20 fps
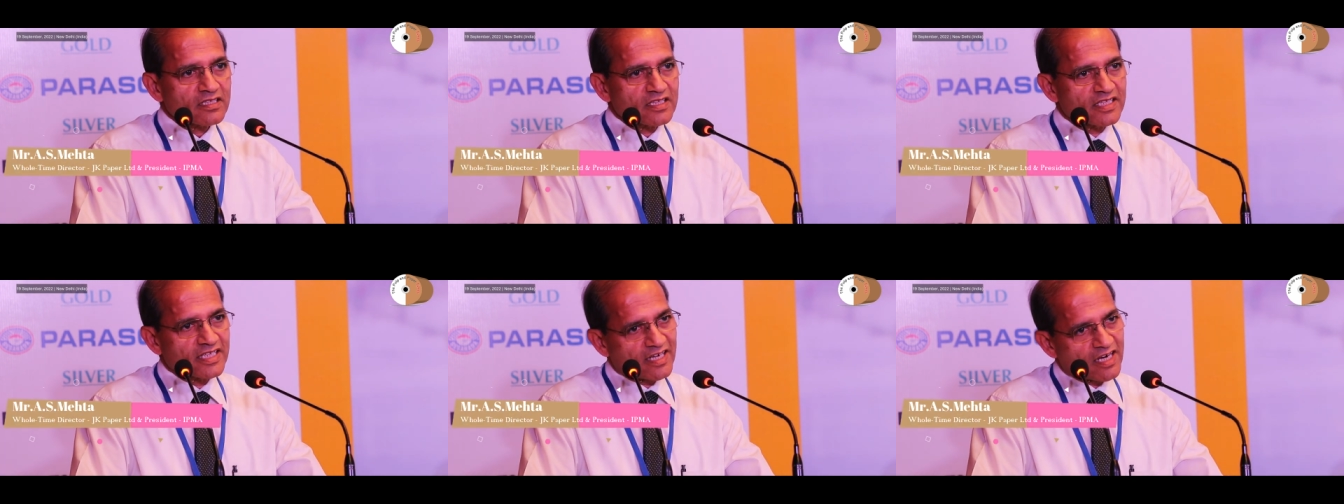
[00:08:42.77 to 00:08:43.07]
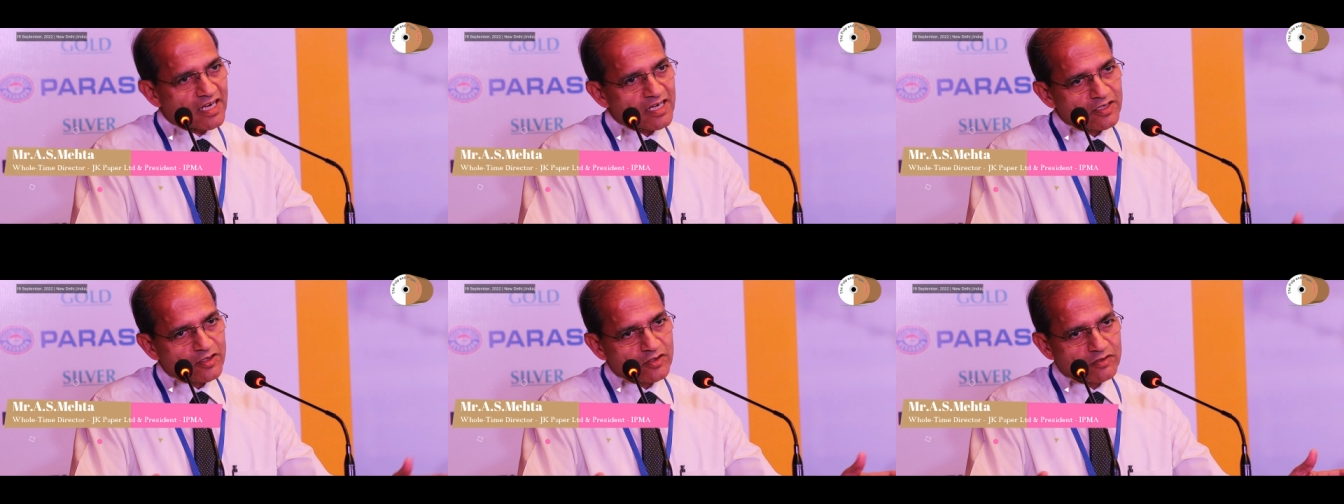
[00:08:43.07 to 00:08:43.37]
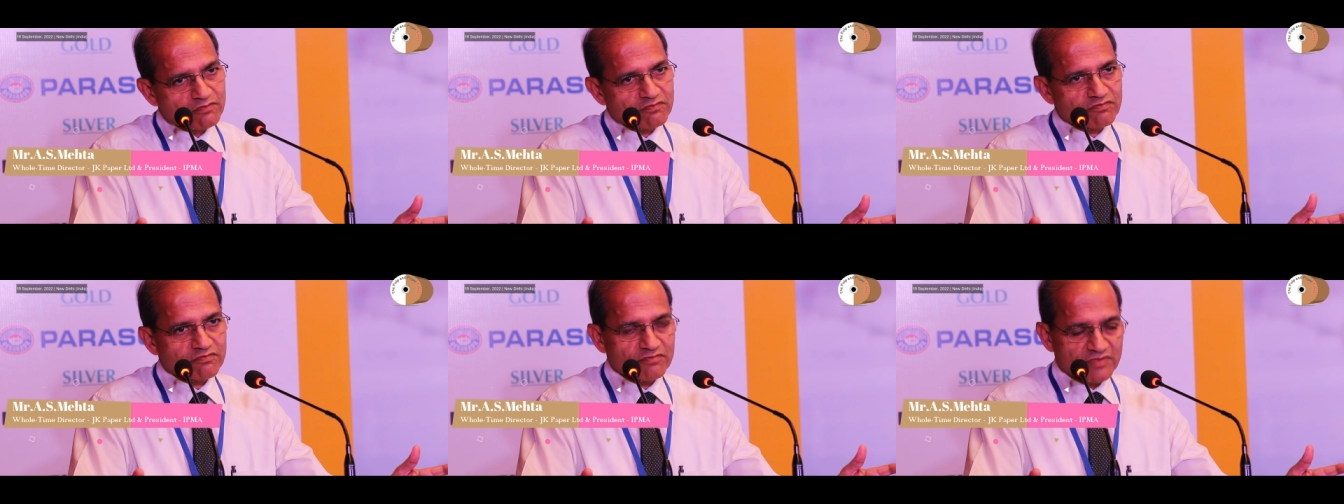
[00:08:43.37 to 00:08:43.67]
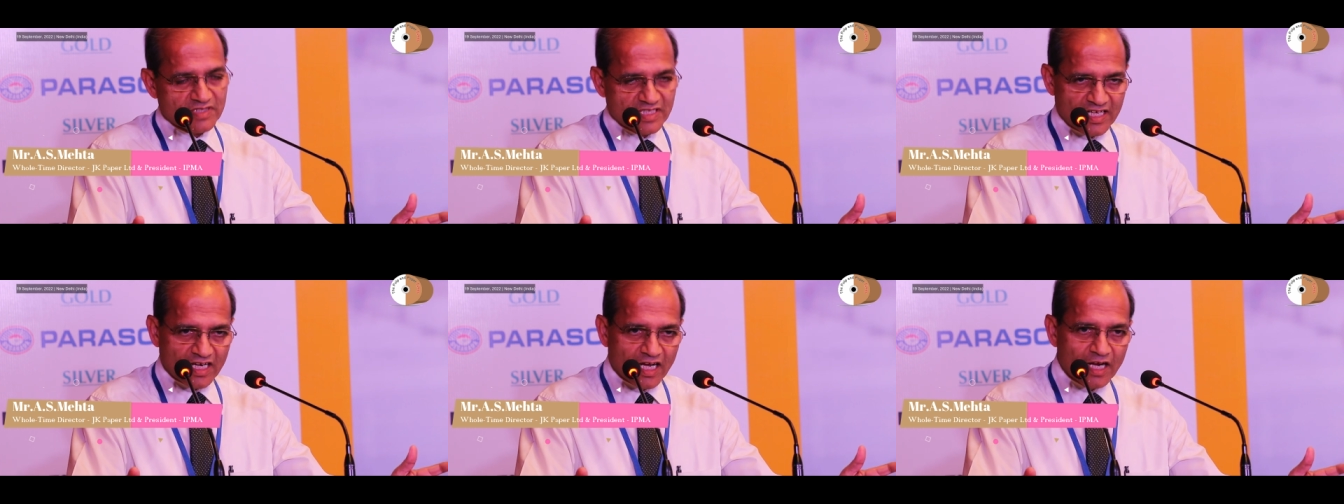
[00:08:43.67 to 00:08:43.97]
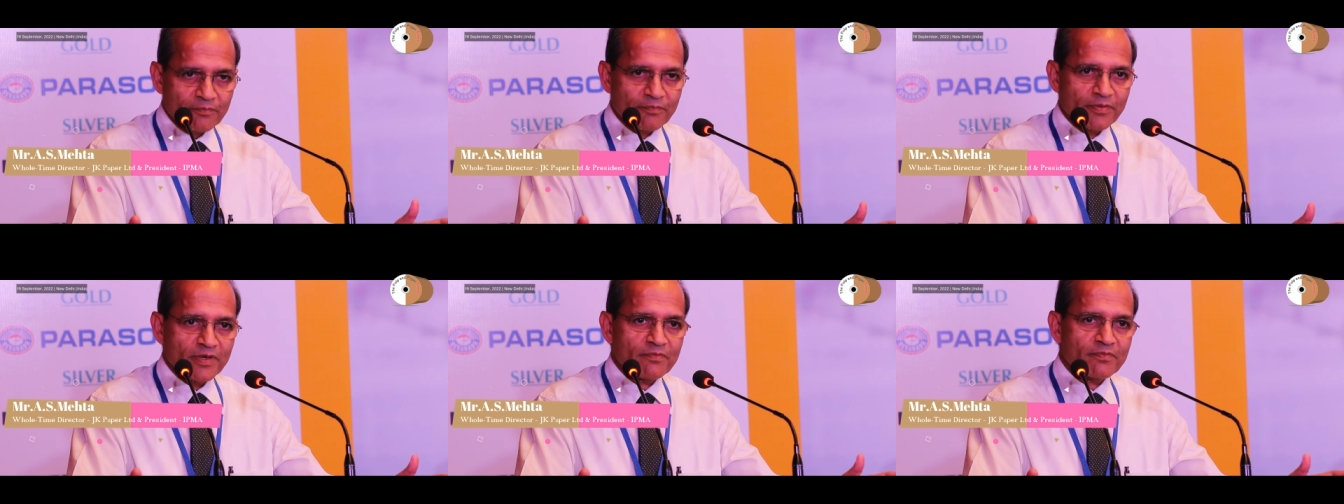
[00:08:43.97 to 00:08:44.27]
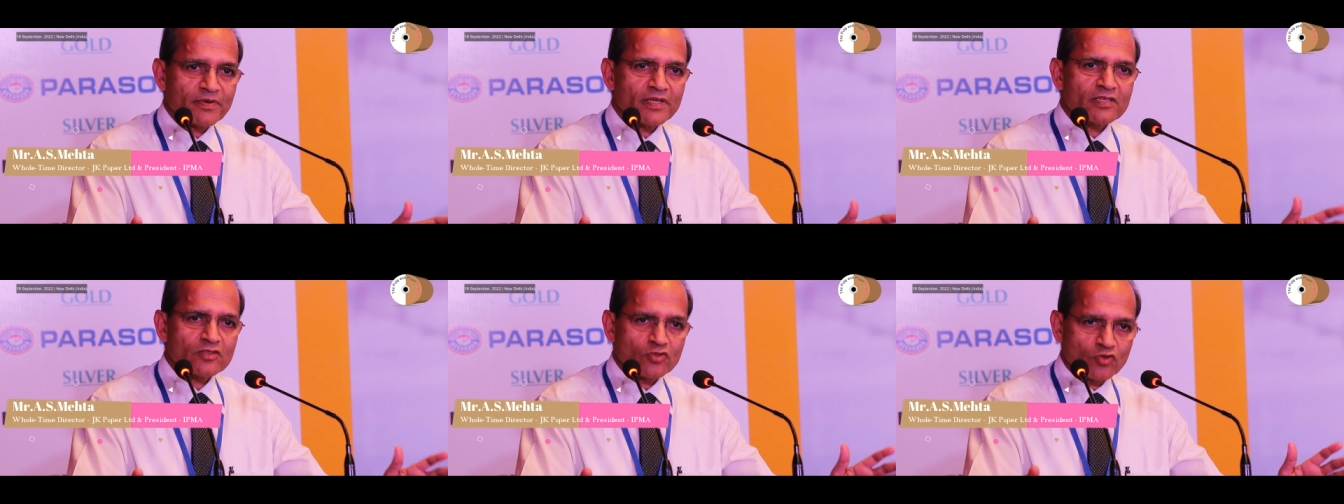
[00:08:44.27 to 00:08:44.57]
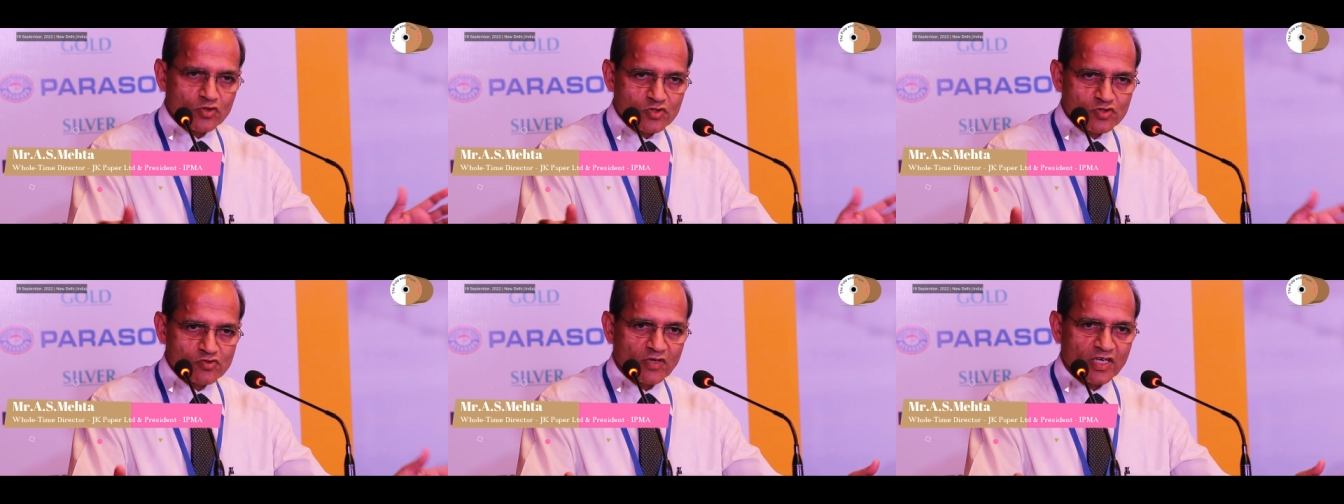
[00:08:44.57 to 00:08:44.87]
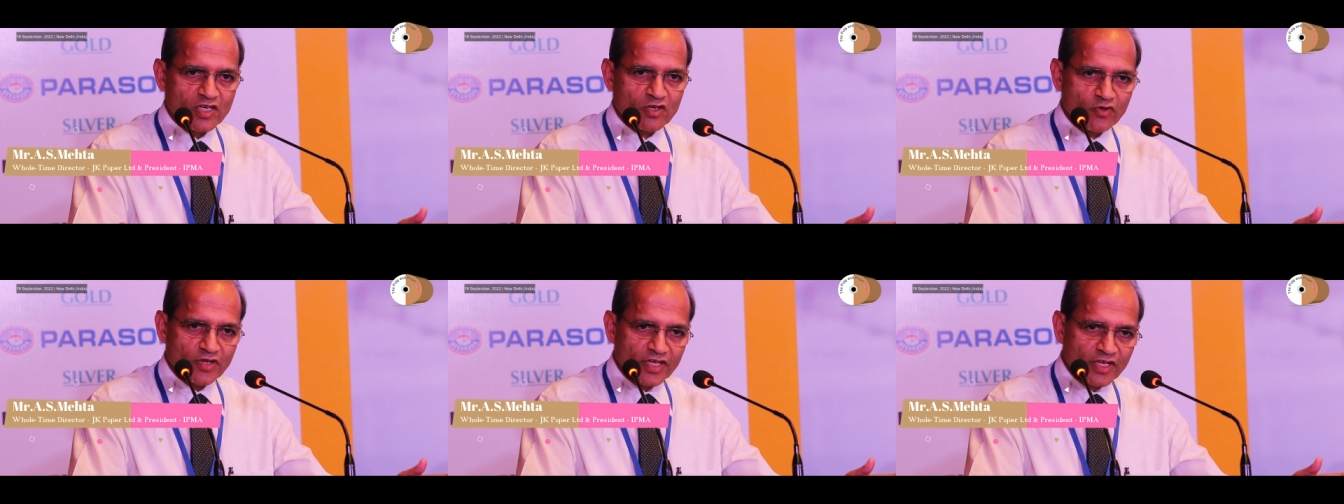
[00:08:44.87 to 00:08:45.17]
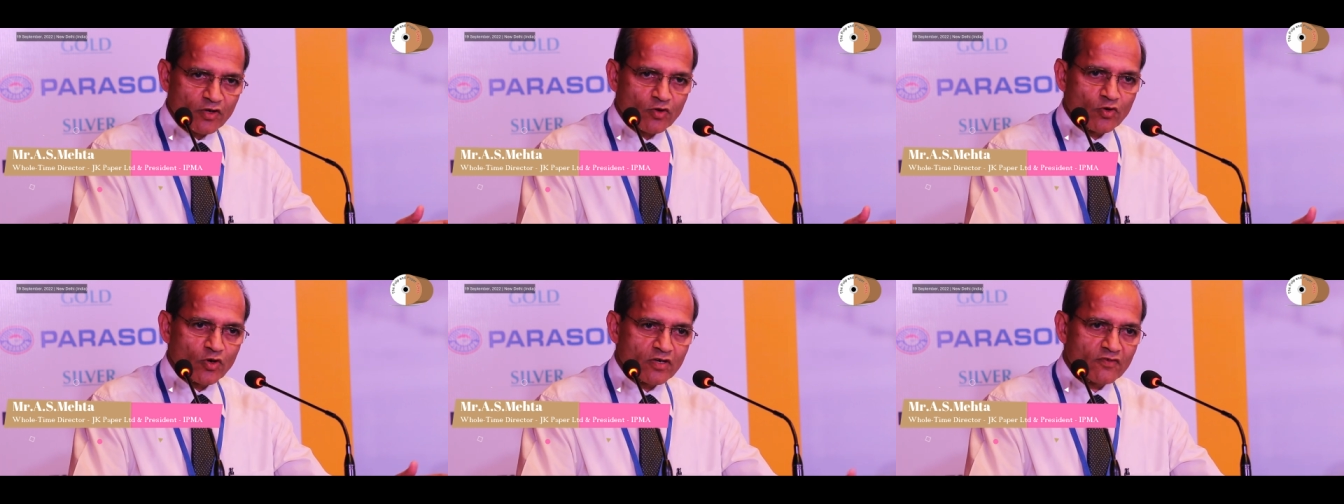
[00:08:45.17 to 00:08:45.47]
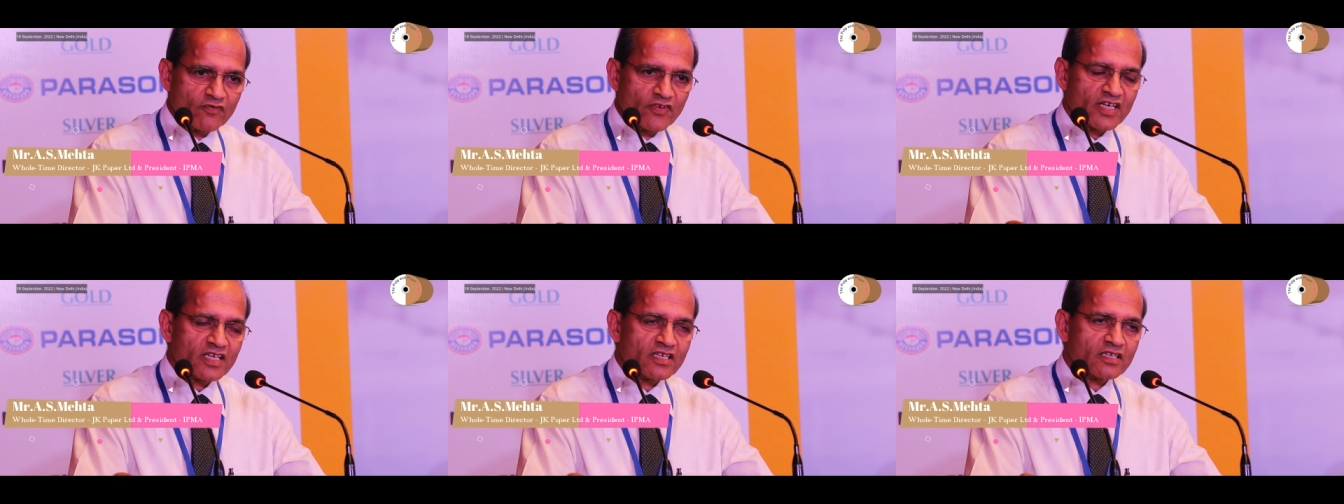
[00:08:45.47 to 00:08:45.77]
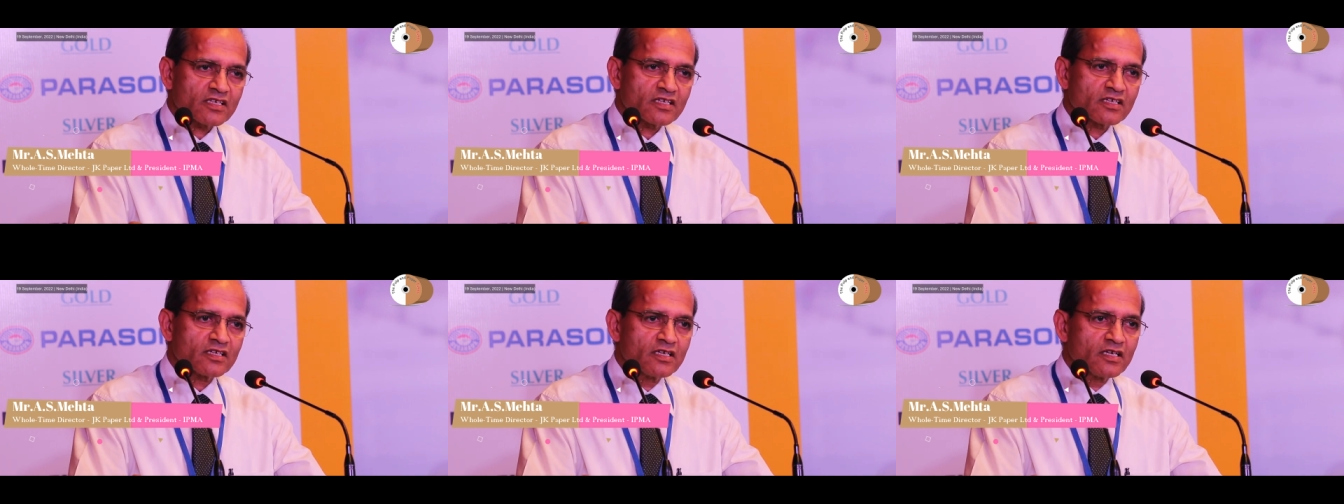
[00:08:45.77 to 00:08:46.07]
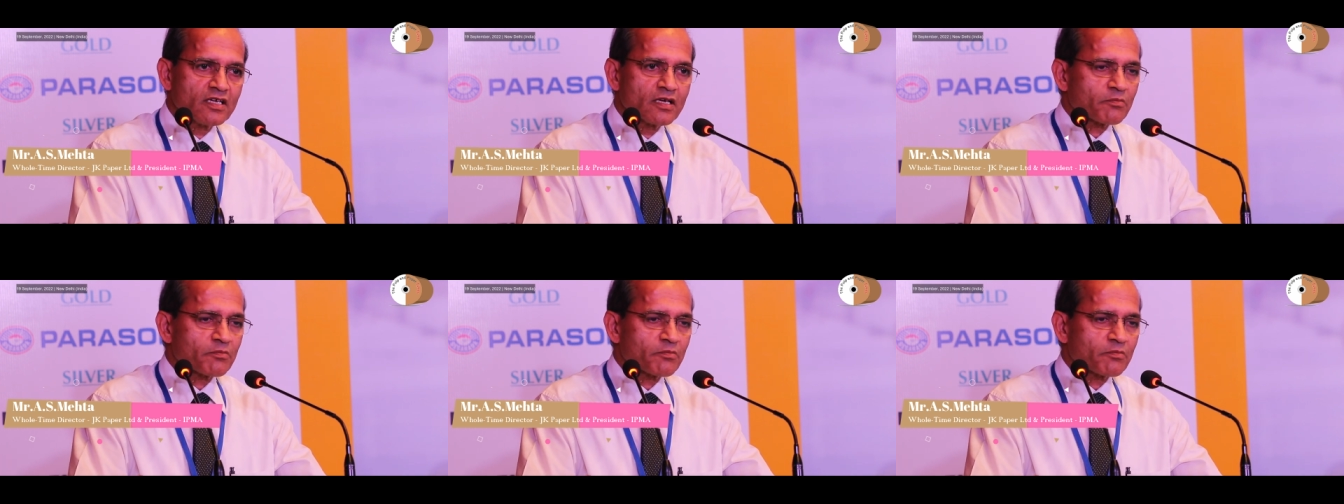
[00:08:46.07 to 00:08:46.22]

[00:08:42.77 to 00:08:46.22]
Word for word: There are, there are people, those who are doing good work,